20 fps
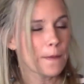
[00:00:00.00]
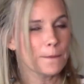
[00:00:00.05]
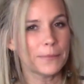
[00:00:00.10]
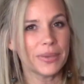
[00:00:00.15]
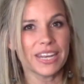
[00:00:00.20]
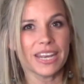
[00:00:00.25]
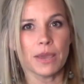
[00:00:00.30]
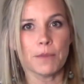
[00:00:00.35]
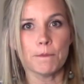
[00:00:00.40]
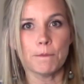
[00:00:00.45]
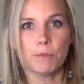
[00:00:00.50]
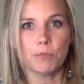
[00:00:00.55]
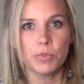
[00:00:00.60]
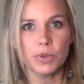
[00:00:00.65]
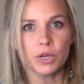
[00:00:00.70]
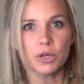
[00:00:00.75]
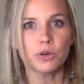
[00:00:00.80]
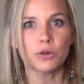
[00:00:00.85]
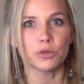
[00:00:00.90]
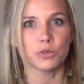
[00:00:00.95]
but it
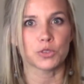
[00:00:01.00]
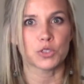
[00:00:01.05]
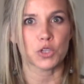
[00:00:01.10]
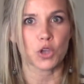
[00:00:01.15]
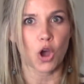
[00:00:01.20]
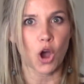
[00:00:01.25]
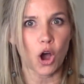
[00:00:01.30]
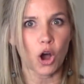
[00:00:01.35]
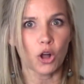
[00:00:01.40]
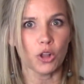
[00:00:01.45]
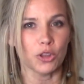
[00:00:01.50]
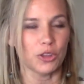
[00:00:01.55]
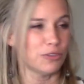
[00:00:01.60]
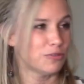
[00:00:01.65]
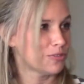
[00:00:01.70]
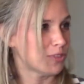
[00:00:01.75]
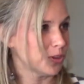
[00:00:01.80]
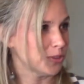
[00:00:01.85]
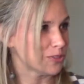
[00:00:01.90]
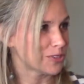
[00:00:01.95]
builds all
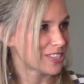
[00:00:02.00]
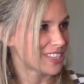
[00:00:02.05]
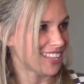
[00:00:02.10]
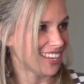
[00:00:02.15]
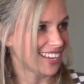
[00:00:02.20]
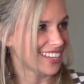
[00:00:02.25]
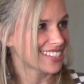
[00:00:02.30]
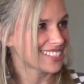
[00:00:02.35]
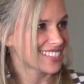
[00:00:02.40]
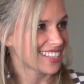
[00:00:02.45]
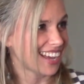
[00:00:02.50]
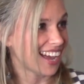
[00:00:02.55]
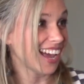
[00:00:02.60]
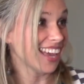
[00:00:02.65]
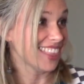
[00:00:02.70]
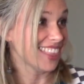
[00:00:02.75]
of those things, I